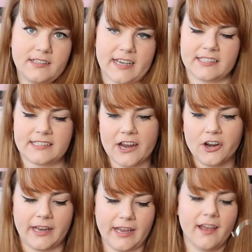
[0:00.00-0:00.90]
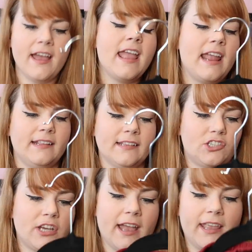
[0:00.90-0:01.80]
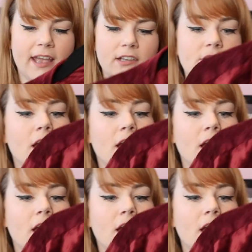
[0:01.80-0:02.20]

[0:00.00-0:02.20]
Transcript: dexterity in this jacket,